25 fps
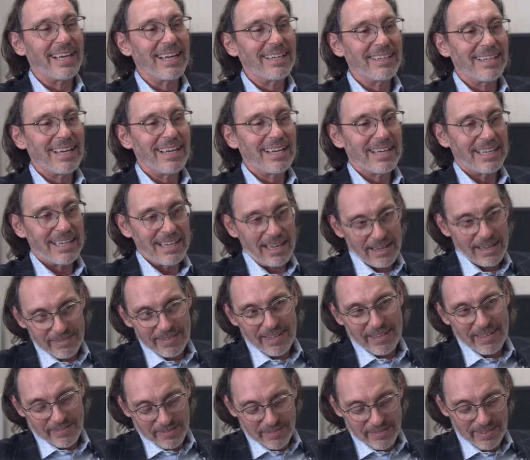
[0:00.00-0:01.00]
that. I'd
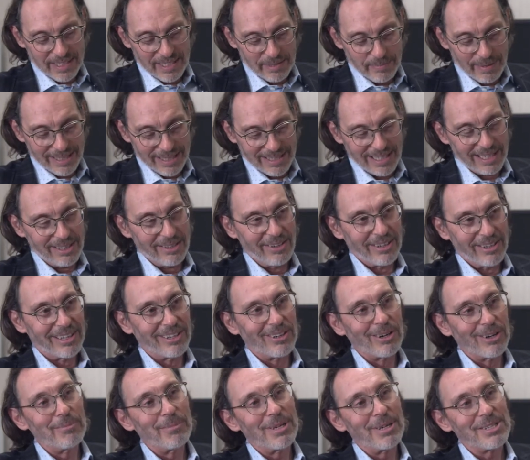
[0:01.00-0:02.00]
have to think about that long
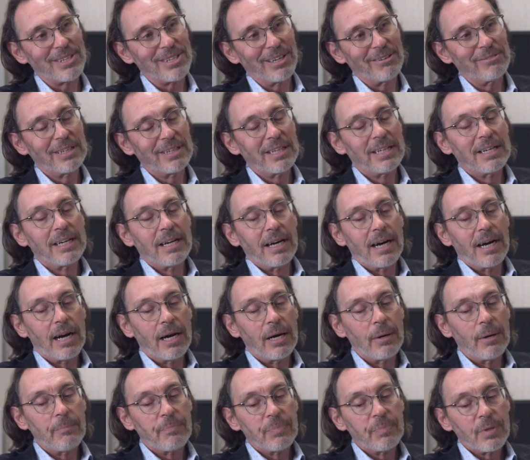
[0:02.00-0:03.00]
and hard myself.
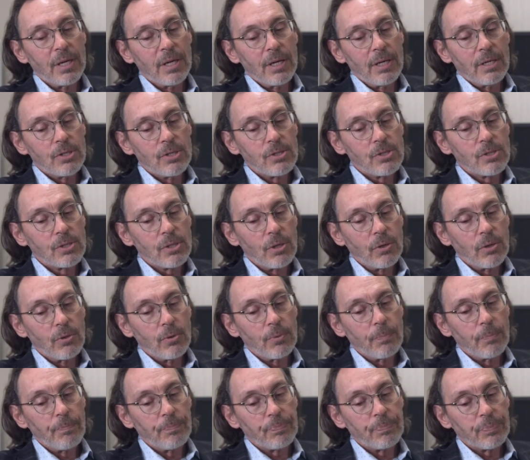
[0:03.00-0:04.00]

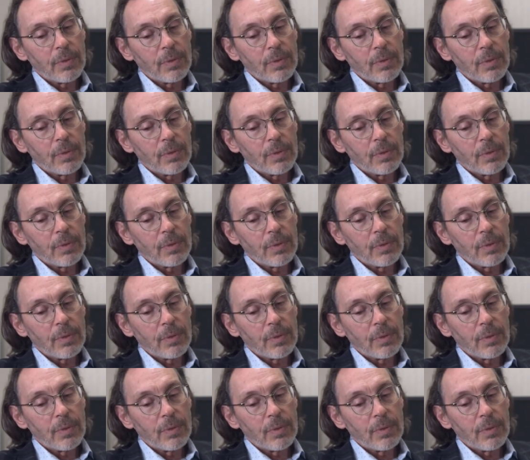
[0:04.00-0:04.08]
So,